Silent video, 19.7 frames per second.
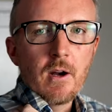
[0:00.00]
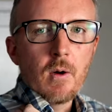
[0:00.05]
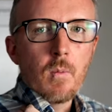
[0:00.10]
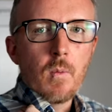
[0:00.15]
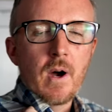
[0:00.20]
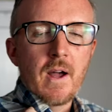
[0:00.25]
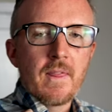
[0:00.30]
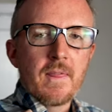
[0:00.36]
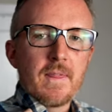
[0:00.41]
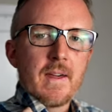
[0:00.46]
don't
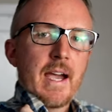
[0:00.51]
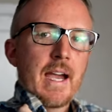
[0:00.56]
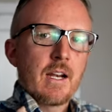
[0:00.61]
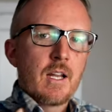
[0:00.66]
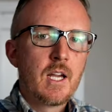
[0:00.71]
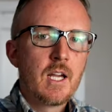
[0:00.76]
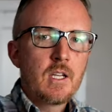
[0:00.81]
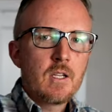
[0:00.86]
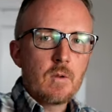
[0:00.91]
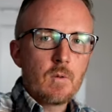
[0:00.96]
want that.
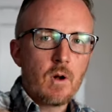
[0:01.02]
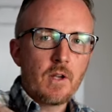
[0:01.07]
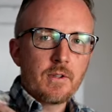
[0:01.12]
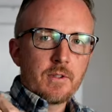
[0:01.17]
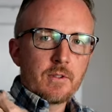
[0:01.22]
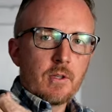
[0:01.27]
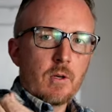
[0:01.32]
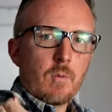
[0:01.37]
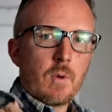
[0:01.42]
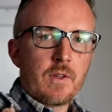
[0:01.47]
You
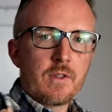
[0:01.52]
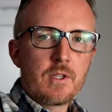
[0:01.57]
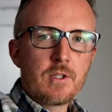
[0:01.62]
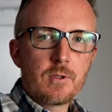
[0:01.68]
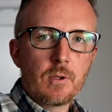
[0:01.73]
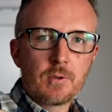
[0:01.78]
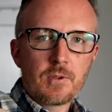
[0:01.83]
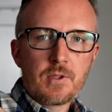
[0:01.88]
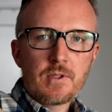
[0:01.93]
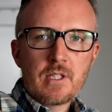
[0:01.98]
also don't want the
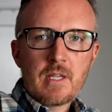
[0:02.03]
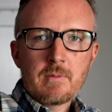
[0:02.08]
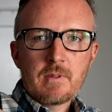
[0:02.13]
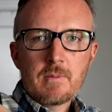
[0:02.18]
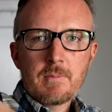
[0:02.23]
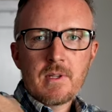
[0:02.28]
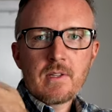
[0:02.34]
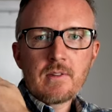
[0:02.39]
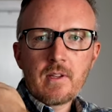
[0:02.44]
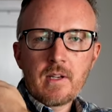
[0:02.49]
shoulder seam
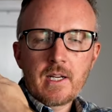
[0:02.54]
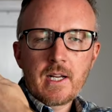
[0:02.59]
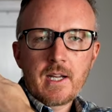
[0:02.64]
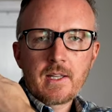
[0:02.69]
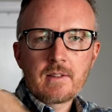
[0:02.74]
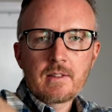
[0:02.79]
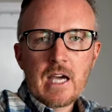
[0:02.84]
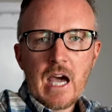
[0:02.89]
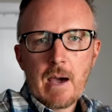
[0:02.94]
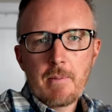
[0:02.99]
to be sitting
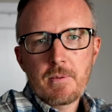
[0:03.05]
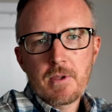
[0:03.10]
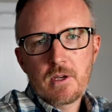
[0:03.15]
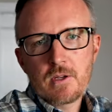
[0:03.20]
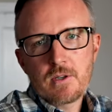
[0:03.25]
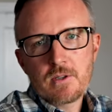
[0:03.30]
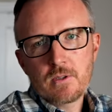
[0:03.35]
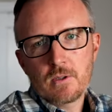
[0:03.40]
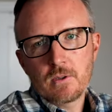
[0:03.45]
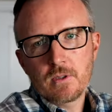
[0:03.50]
on top of
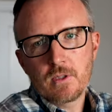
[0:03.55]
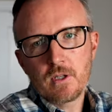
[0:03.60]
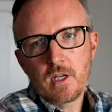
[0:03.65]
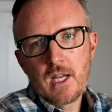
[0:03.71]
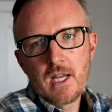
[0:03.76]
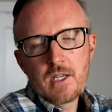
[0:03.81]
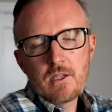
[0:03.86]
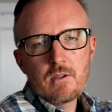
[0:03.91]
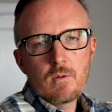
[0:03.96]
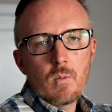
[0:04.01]
your shoulder.
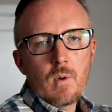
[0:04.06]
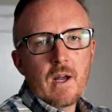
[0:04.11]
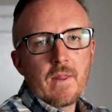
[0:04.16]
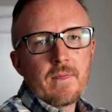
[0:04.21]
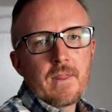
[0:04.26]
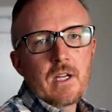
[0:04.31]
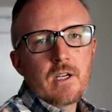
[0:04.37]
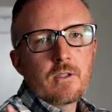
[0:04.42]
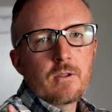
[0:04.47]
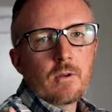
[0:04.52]
You
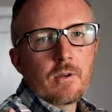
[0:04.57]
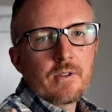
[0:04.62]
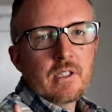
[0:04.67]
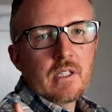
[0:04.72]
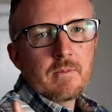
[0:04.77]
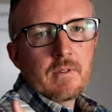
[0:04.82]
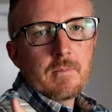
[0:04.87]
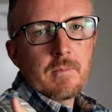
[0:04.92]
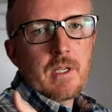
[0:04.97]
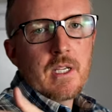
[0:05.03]
want that shoulder
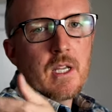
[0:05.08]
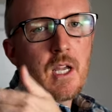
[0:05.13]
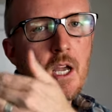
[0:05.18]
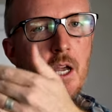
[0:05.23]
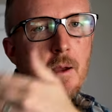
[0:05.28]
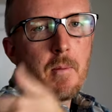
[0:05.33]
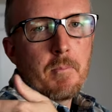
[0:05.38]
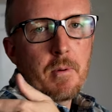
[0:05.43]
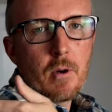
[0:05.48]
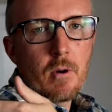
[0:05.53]
seam to be,
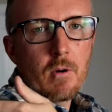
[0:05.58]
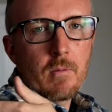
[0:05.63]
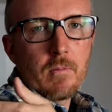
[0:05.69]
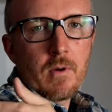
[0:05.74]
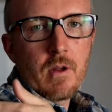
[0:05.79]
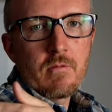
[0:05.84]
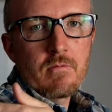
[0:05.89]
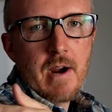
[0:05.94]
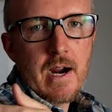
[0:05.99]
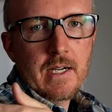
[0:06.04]

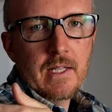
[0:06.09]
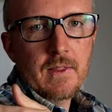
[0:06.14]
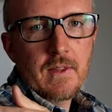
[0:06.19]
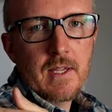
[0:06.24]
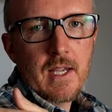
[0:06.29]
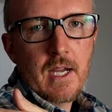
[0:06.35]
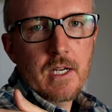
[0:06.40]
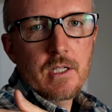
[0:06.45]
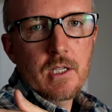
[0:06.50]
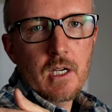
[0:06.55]
boom, right at
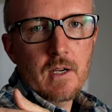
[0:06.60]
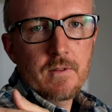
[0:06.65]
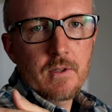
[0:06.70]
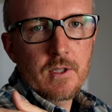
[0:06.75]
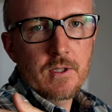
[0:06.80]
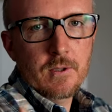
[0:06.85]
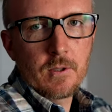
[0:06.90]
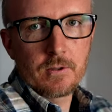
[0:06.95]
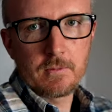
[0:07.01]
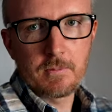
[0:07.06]
the edge of your
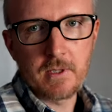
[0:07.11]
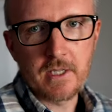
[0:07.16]
shoulder